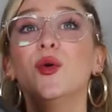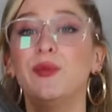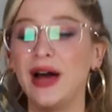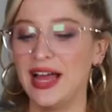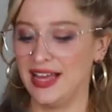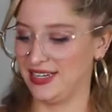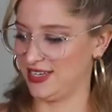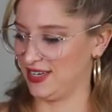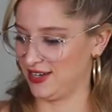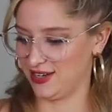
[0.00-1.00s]

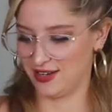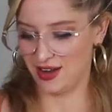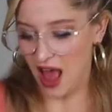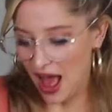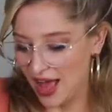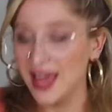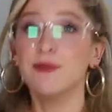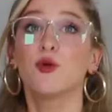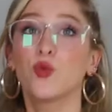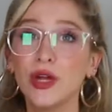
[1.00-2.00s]
but I
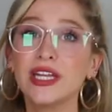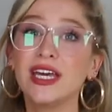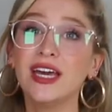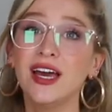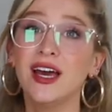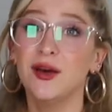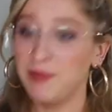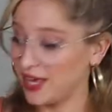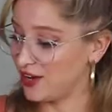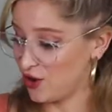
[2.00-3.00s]
am a really
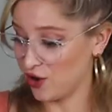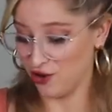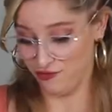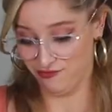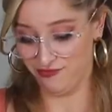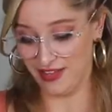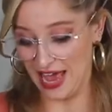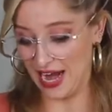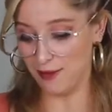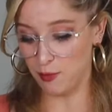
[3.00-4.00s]
big nerd
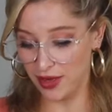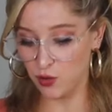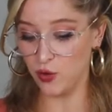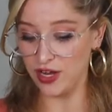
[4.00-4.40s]
and I'm a big